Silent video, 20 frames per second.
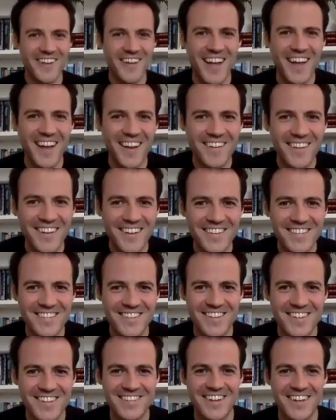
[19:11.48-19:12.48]
How
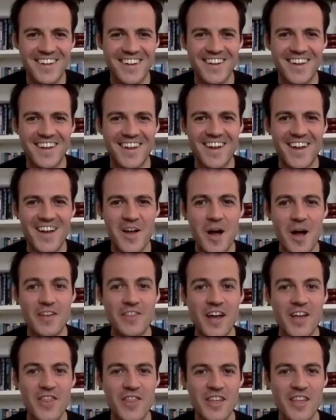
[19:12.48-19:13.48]
interesting. Yeah.
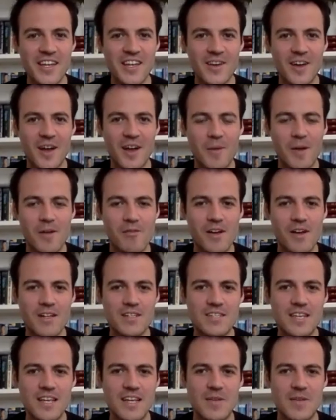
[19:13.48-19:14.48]
I, I, think, am I right in
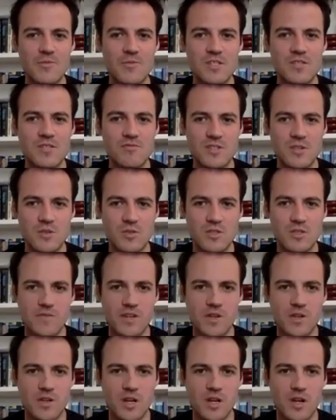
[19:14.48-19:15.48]
saying it was the result of
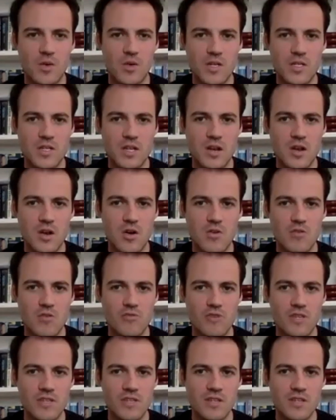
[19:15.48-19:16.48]
a, a, quite a long
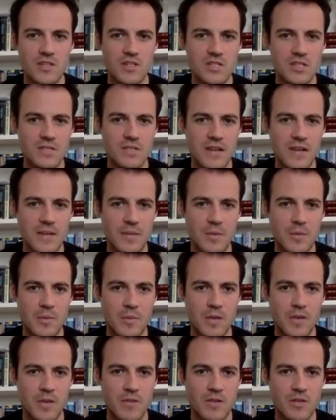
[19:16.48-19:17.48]
research and development
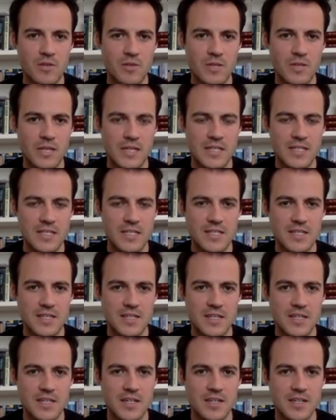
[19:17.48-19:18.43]
period with Lyndsey Turner?